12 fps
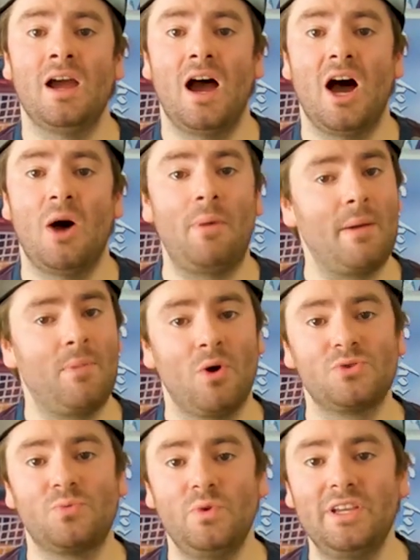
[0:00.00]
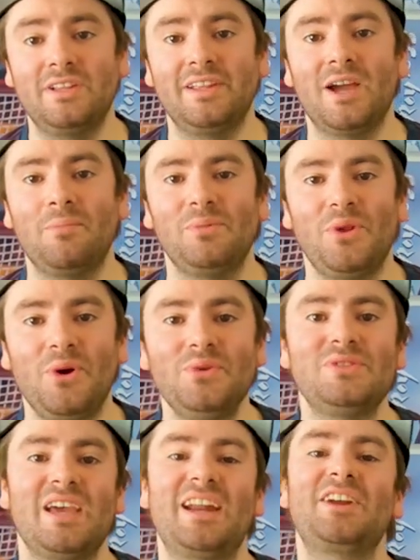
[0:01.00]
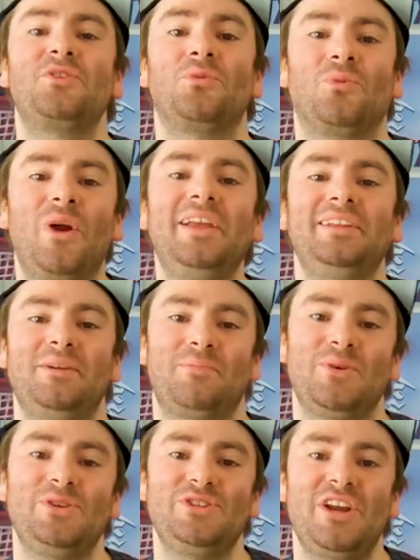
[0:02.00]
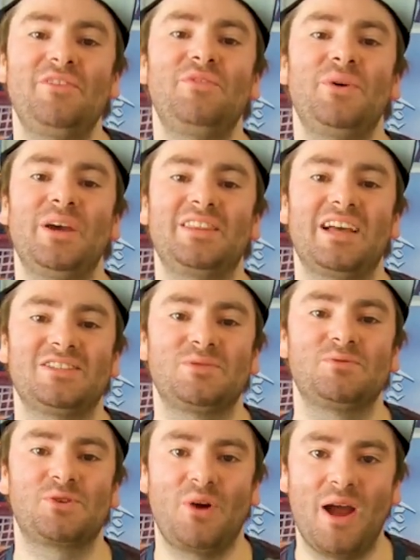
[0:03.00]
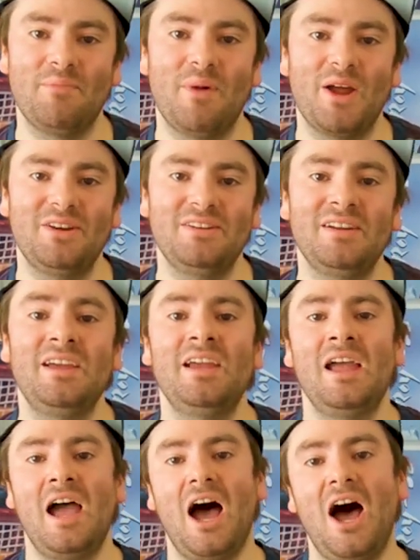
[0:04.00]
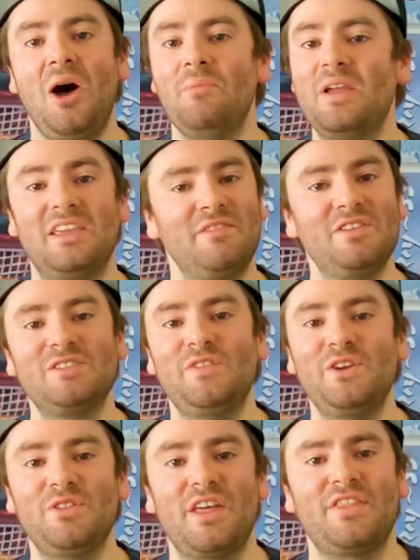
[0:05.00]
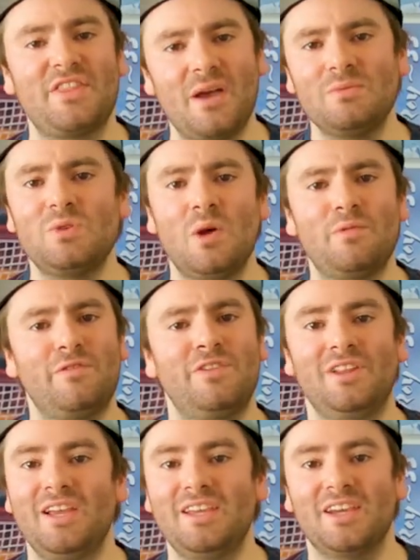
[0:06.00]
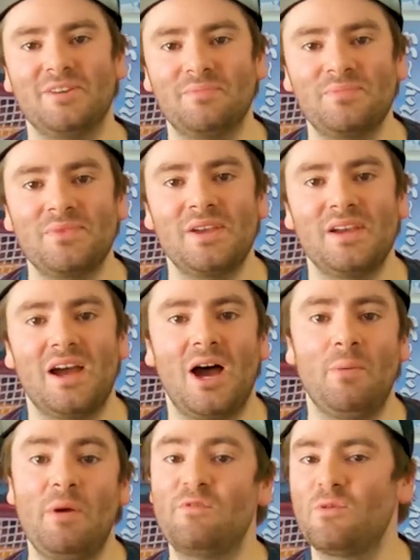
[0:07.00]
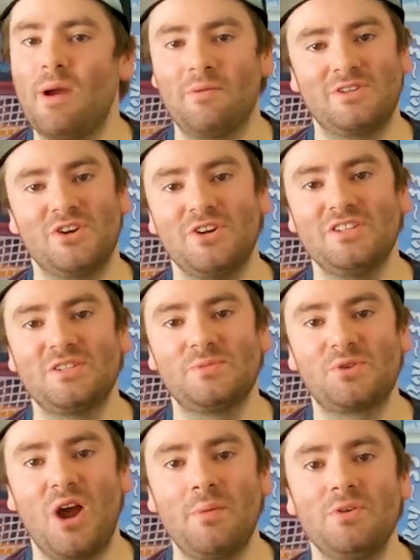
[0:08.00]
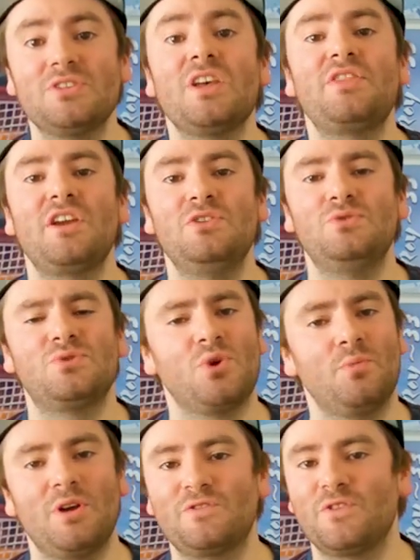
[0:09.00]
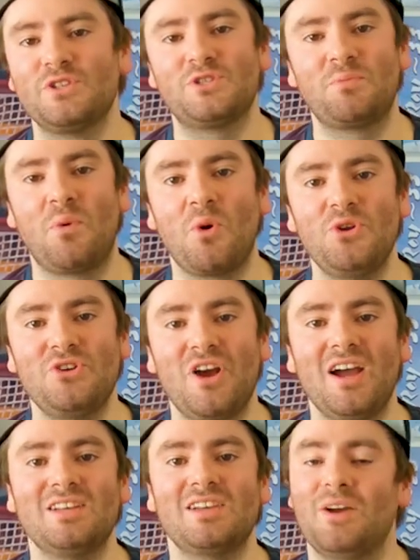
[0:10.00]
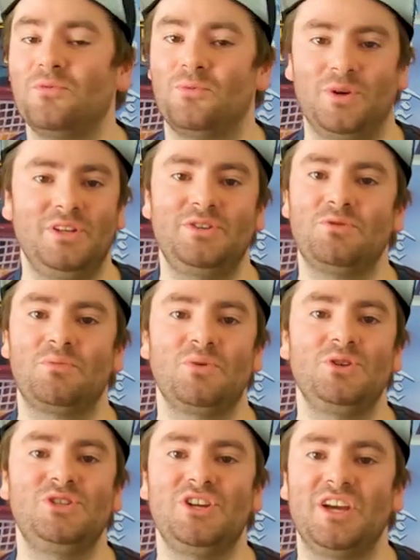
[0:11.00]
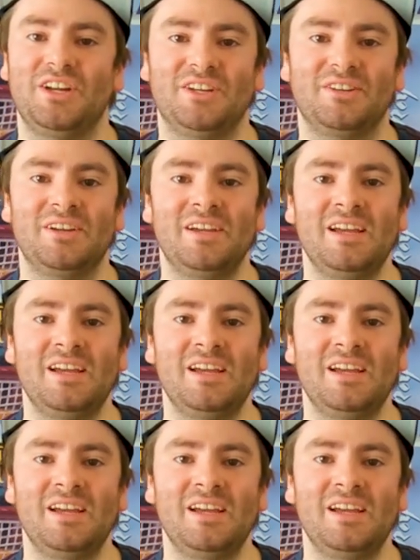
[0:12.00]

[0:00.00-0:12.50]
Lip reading: I post weekly uploads, and I greatly appreciate if you hit that subscribe button and give this video that thumbs up if you like it. And for my returning subscribers, thank you so much for the support, you guys. I really do appreciate it.